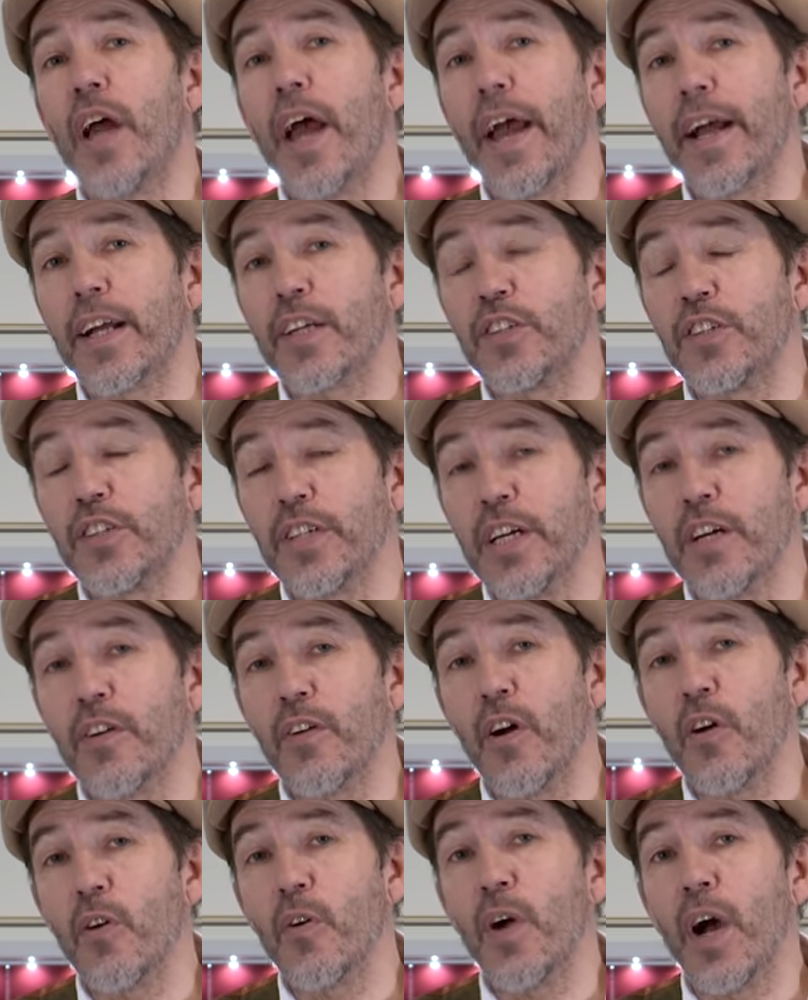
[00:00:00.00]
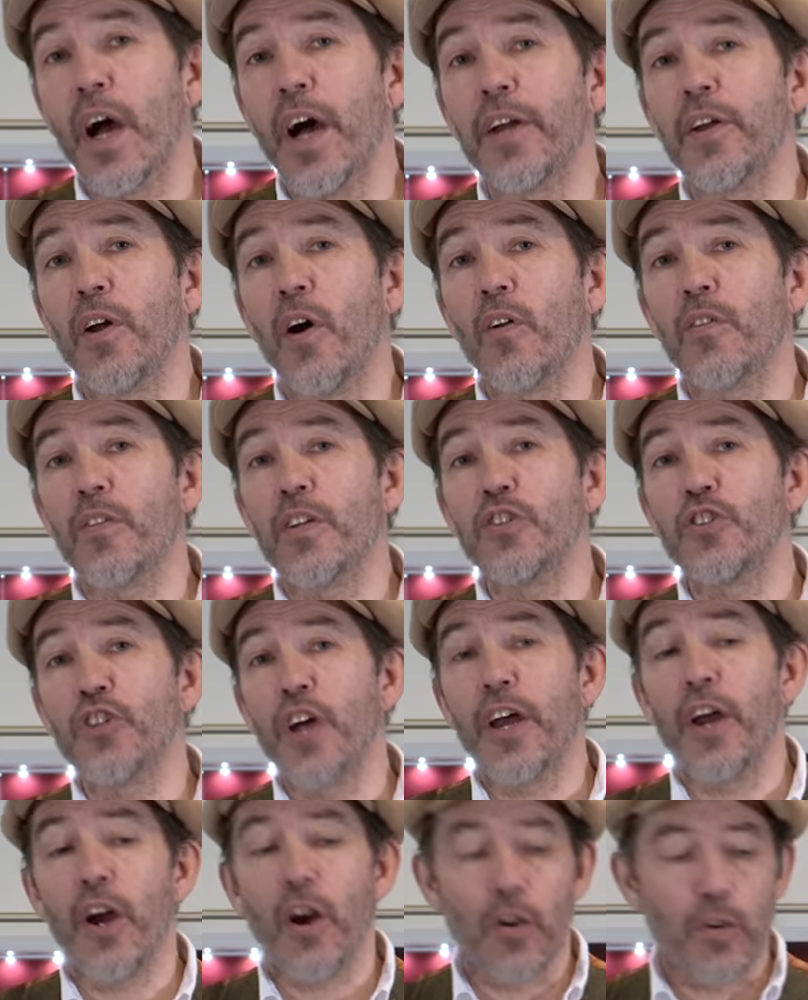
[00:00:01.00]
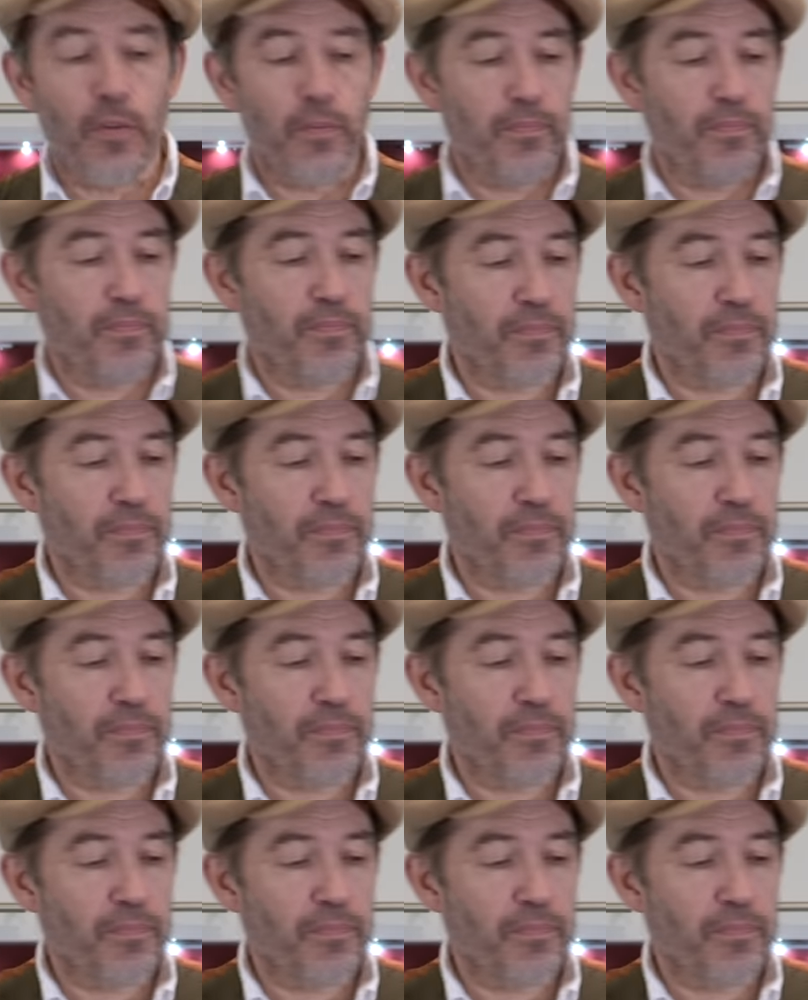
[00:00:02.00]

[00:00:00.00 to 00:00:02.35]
X zero and on the J O.